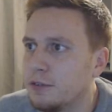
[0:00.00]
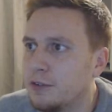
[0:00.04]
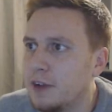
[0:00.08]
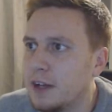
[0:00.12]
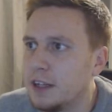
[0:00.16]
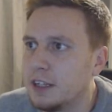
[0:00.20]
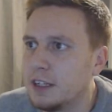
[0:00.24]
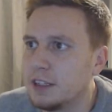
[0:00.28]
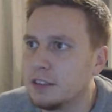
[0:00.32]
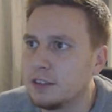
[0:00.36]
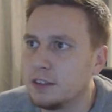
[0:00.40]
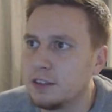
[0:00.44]

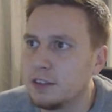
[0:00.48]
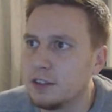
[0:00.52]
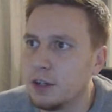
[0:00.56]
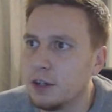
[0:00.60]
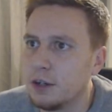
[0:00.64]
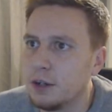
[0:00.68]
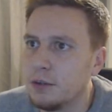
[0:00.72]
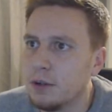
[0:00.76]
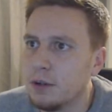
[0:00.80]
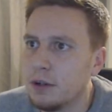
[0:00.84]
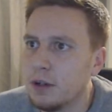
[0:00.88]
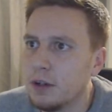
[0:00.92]
defending to
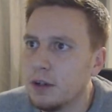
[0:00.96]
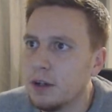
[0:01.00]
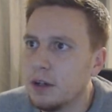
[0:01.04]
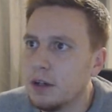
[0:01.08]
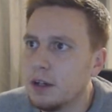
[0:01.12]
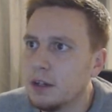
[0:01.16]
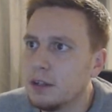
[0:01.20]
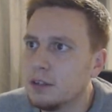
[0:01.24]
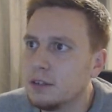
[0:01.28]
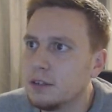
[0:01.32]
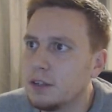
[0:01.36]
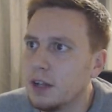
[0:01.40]
do.
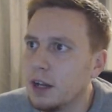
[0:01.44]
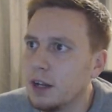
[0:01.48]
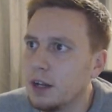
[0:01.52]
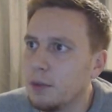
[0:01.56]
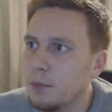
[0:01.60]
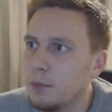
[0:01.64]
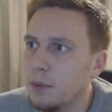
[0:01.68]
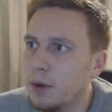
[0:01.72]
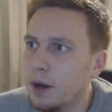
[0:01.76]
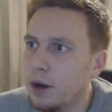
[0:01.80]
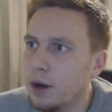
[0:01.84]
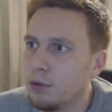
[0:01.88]
He's done
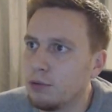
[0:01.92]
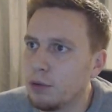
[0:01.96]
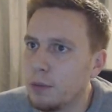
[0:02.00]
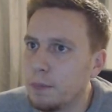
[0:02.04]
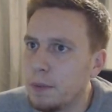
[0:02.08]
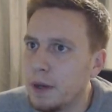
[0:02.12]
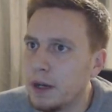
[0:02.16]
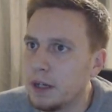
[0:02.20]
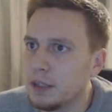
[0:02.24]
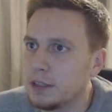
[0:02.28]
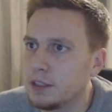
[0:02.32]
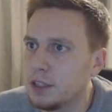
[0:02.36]
it well.
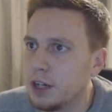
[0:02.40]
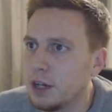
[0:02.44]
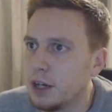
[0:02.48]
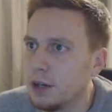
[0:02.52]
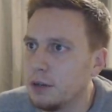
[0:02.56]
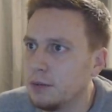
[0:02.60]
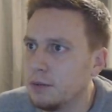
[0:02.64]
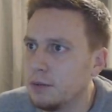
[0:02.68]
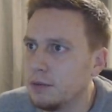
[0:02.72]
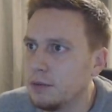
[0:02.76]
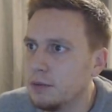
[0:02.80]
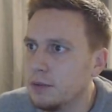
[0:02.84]

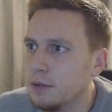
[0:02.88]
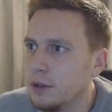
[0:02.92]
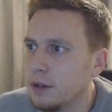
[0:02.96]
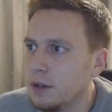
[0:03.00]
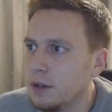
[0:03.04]
Roberto.